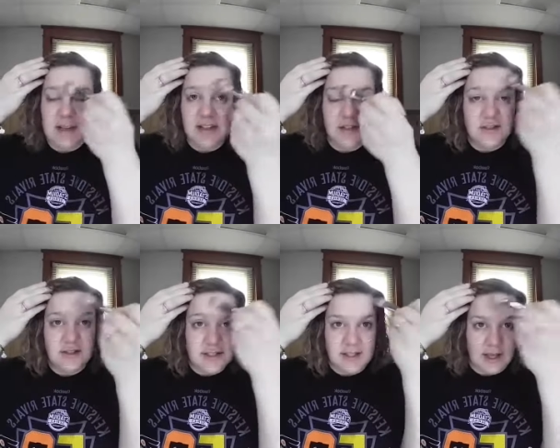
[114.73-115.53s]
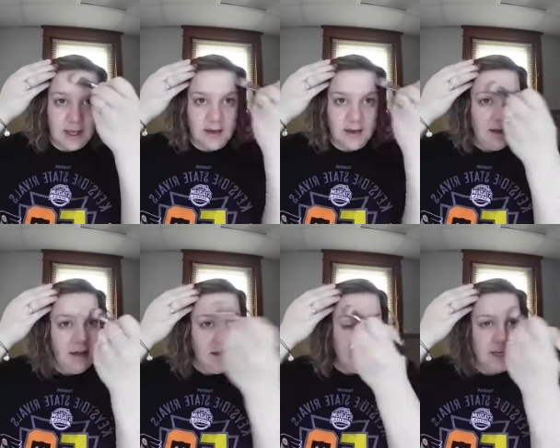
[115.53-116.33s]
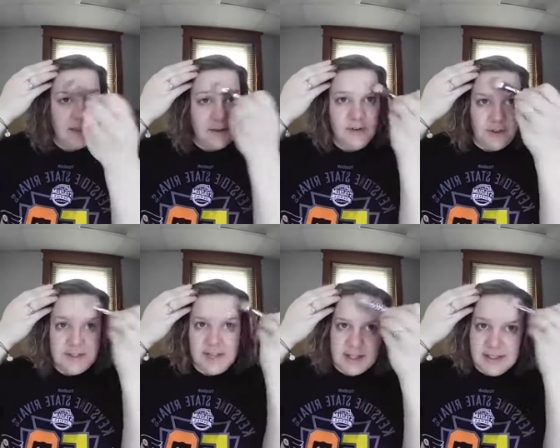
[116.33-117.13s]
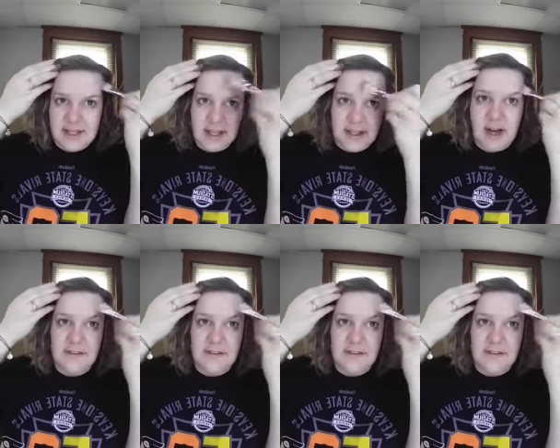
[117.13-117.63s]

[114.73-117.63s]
makes your skin, takes off all the dead skin.